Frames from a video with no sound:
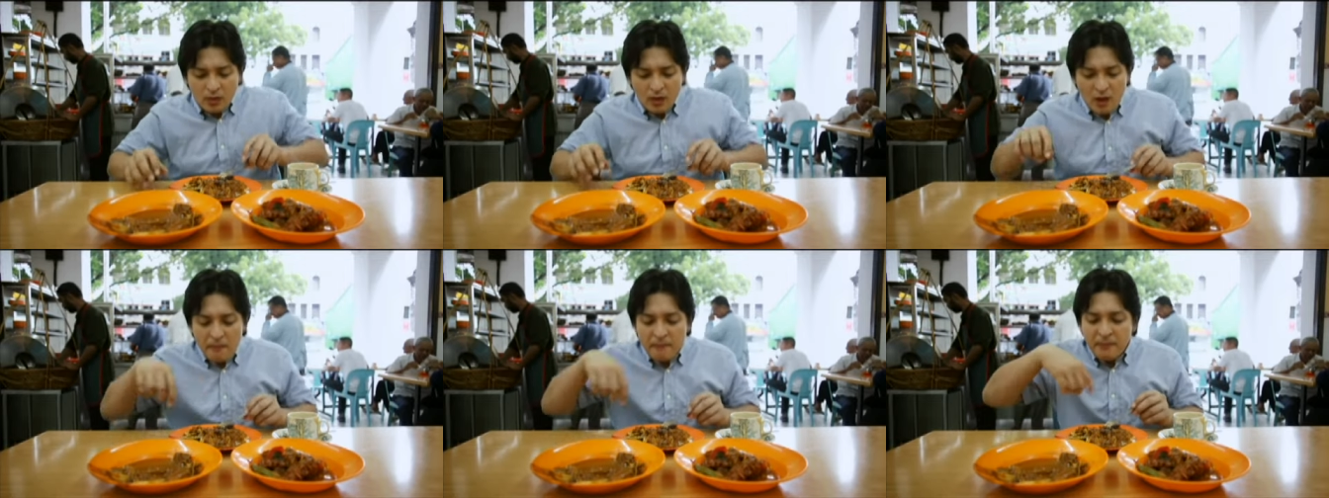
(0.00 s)

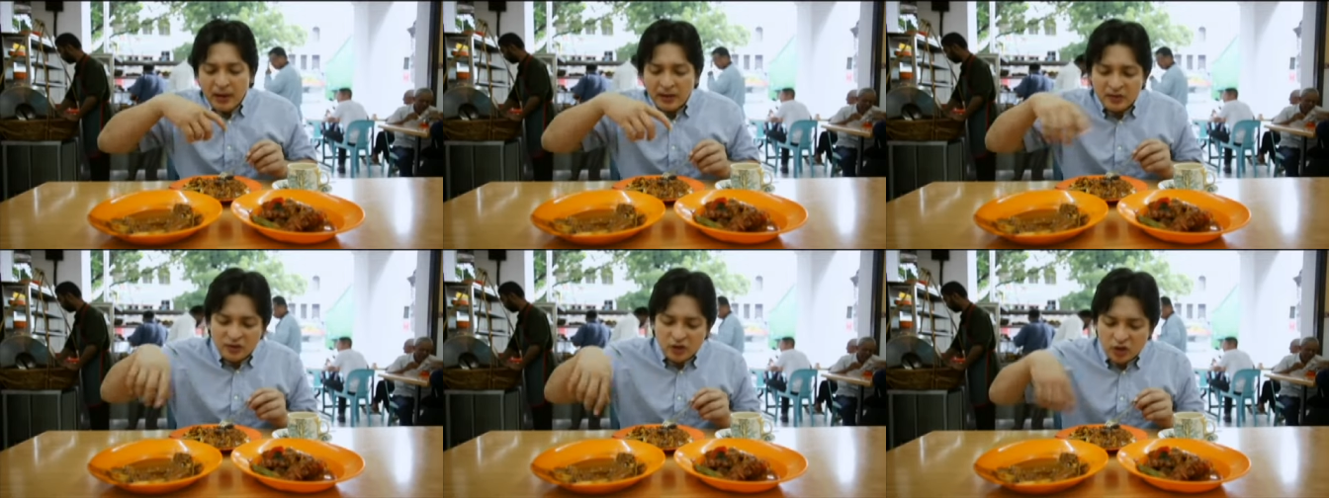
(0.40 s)
a
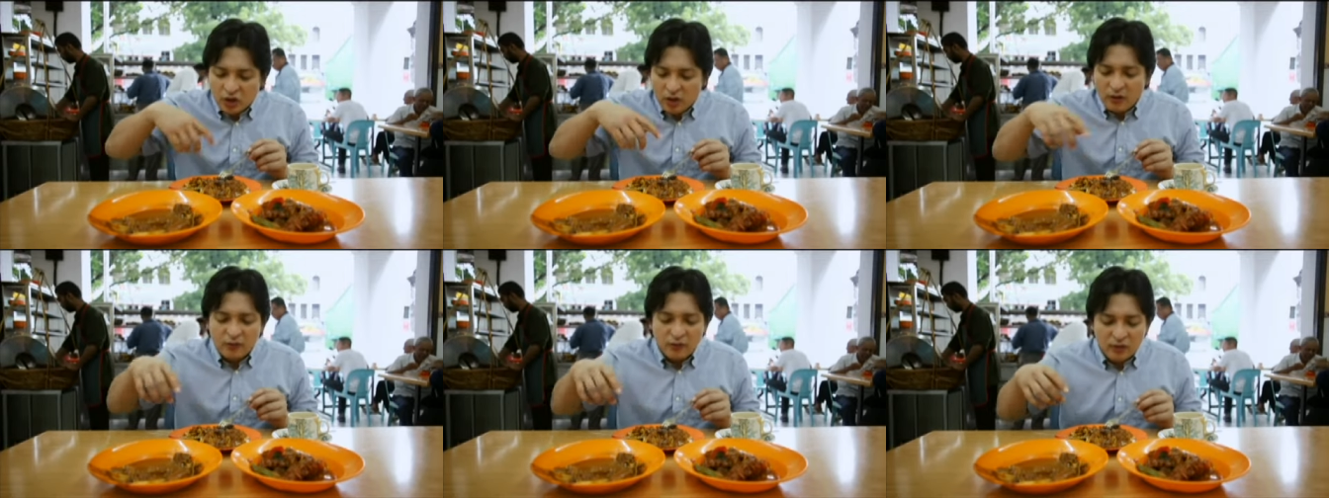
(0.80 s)
mixture
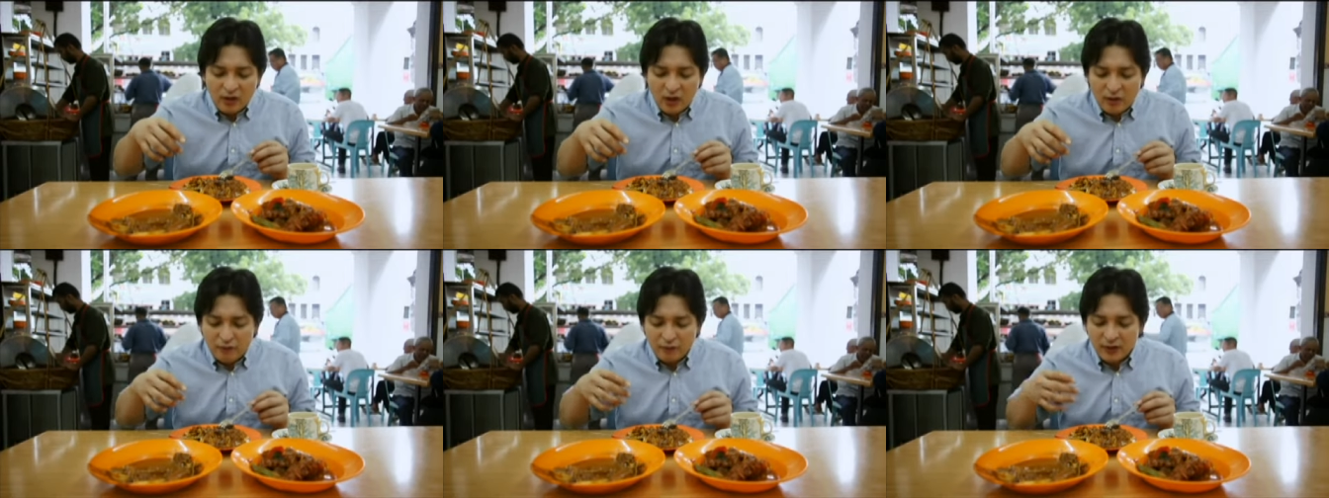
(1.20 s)
of
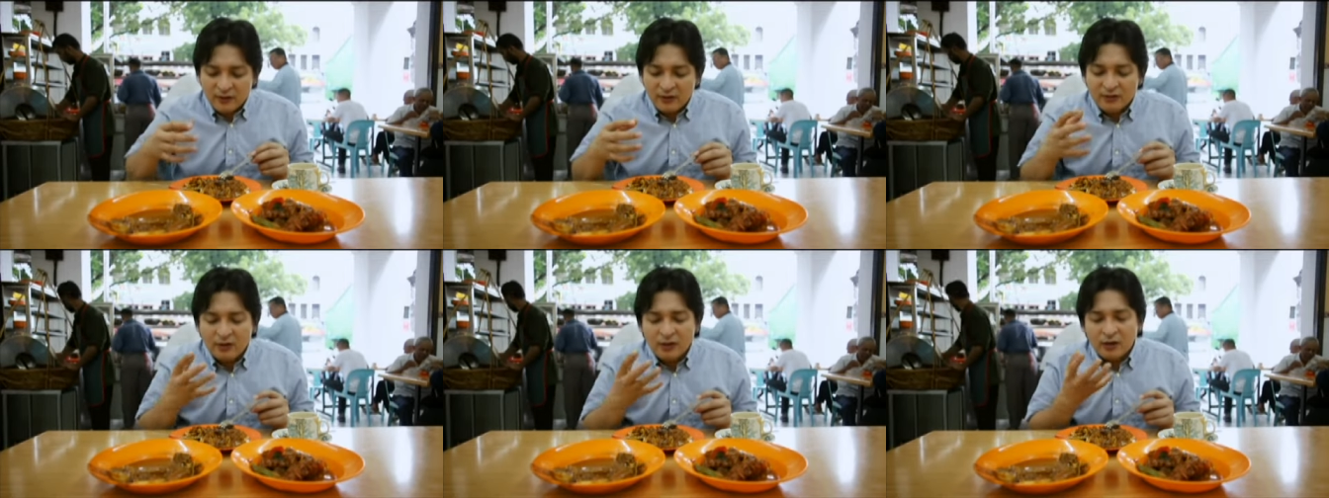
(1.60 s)
stuff can
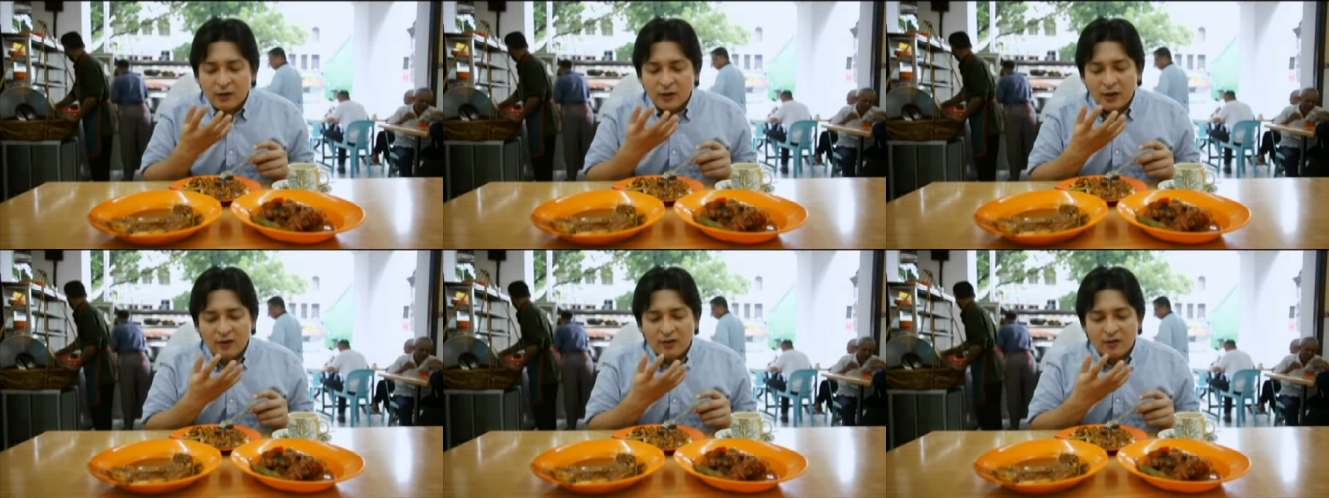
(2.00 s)
still
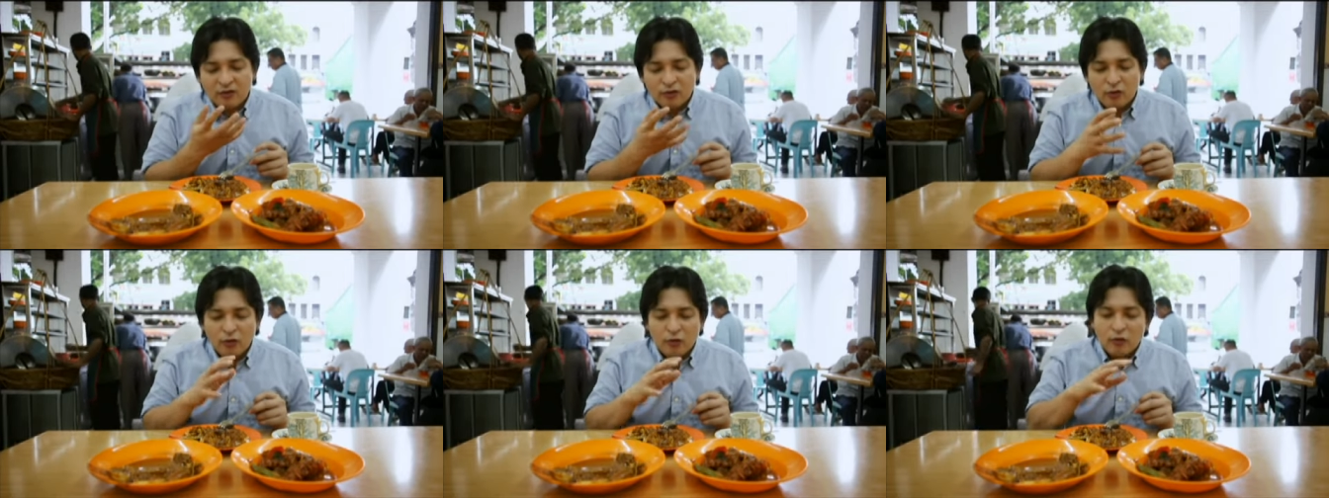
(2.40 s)
taste
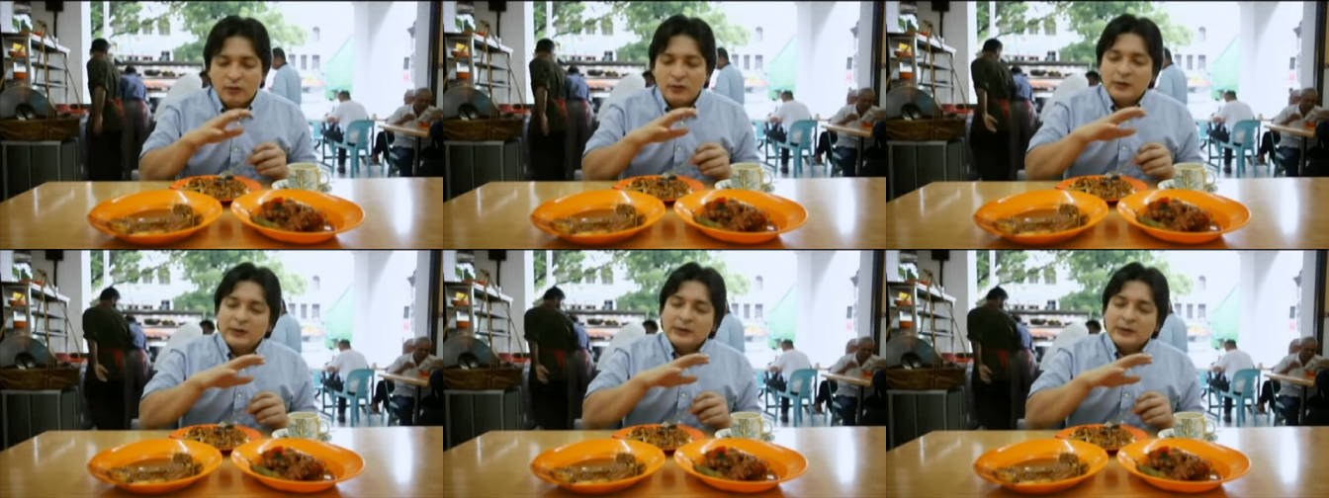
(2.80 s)
so